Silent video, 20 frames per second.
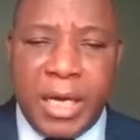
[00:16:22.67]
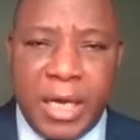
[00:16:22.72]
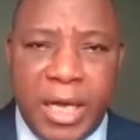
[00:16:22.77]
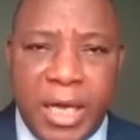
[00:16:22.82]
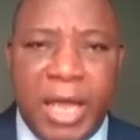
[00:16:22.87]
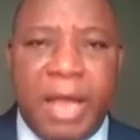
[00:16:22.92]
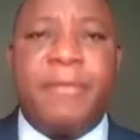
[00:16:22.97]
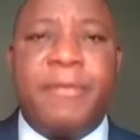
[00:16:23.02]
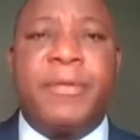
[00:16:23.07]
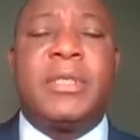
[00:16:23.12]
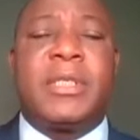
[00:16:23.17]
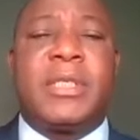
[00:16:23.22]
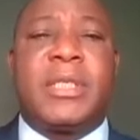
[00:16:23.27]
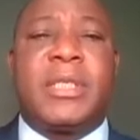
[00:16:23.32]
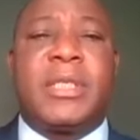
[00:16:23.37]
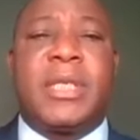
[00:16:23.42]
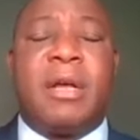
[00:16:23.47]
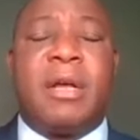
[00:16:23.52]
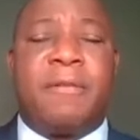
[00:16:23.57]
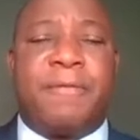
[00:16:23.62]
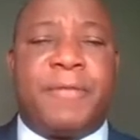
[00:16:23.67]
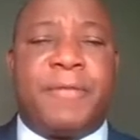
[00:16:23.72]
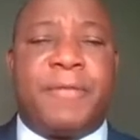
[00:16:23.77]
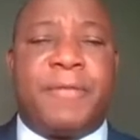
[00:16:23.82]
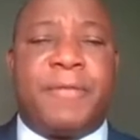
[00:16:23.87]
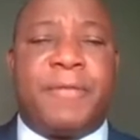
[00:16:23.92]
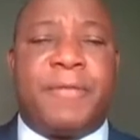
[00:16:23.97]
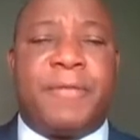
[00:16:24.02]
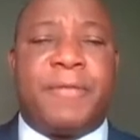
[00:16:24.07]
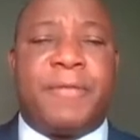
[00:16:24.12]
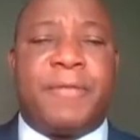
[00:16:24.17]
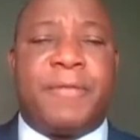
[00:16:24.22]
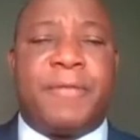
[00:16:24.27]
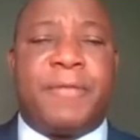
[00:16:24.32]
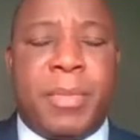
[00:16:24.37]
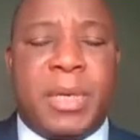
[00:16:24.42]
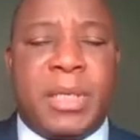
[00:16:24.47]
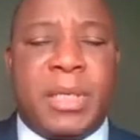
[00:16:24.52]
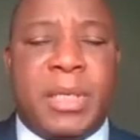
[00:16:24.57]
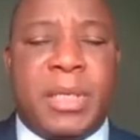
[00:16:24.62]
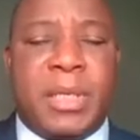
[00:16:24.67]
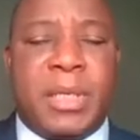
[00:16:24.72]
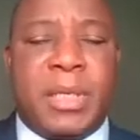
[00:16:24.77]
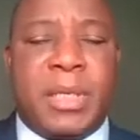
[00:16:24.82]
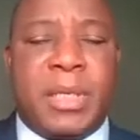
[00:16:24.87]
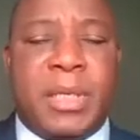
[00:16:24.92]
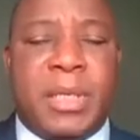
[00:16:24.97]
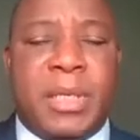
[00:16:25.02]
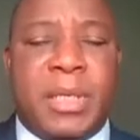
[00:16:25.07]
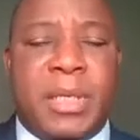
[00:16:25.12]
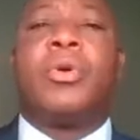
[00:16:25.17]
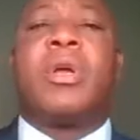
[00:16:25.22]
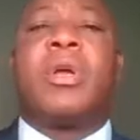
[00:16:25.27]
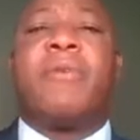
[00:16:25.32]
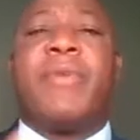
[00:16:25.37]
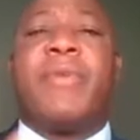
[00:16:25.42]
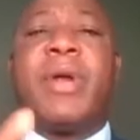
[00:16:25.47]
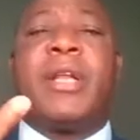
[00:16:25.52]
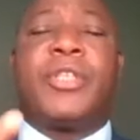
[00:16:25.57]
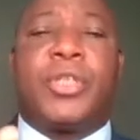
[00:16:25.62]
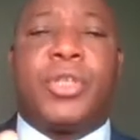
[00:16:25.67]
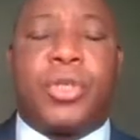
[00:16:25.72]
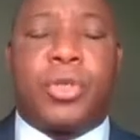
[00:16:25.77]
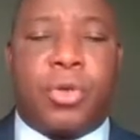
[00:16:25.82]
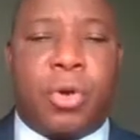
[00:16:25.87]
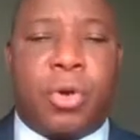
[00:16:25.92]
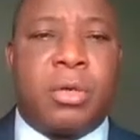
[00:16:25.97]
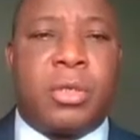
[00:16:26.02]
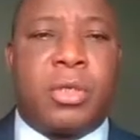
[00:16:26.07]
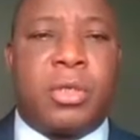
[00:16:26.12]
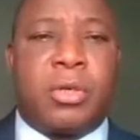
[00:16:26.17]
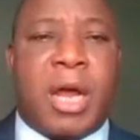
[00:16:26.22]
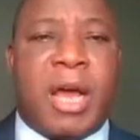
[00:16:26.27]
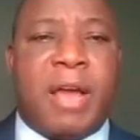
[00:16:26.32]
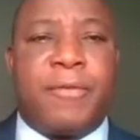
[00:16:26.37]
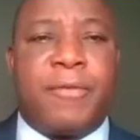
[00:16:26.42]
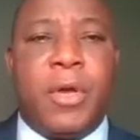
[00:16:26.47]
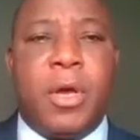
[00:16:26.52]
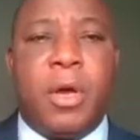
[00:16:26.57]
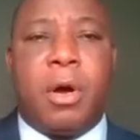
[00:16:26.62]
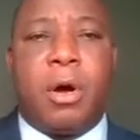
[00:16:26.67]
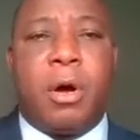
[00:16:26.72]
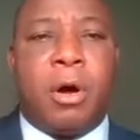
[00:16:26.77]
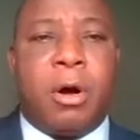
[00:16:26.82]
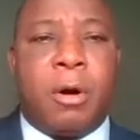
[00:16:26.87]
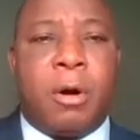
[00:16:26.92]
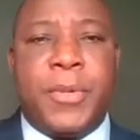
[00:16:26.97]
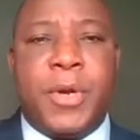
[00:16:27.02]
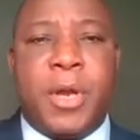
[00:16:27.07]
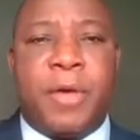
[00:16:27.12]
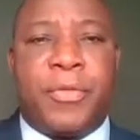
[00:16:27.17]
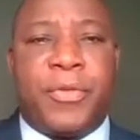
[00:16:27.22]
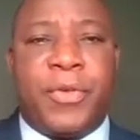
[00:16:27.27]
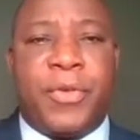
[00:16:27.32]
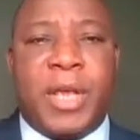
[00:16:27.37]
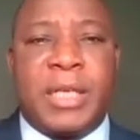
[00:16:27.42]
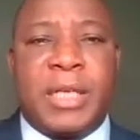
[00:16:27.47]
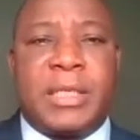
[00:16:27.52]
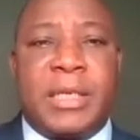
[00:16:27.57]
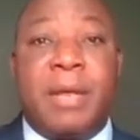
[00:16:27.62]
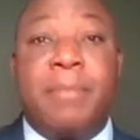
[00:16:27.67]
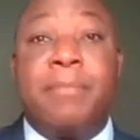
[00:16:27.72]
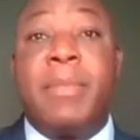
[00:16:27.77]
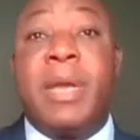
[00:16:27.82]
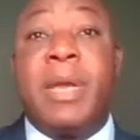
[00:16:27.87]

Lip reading: Even silver, the poor man's gold, took a very strong drive up north yesterday.